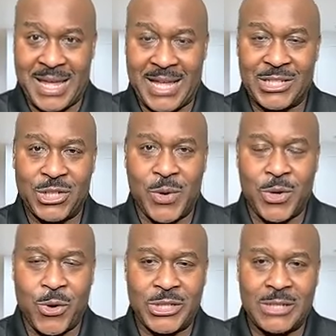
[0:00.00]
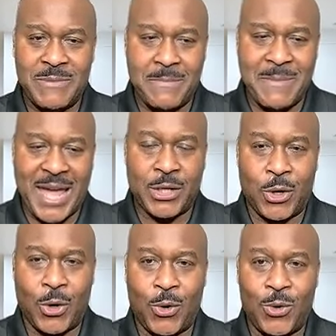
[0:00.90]
And so in order to be made
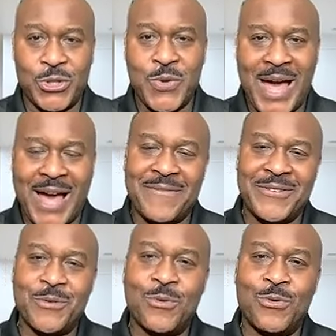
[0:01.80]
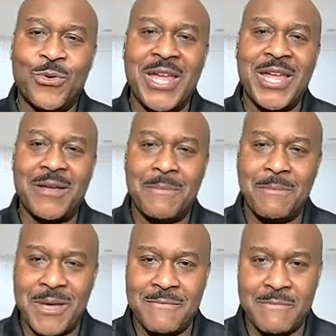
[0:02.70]
whole, you have to
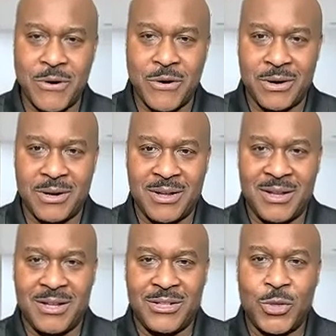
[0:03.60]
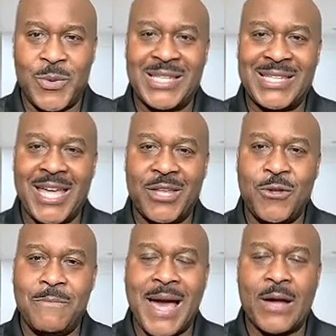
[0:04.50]
remember. So we take
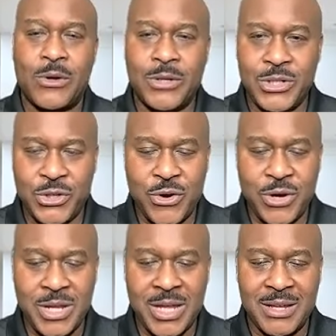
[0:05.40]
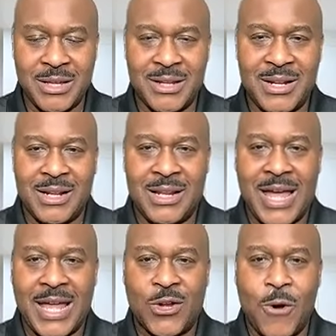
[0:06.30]
you back on a journey
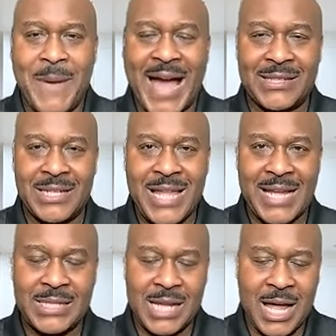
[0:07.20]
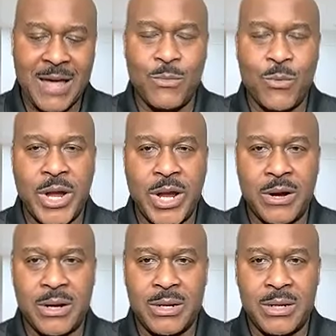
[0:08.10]
and go back to that time where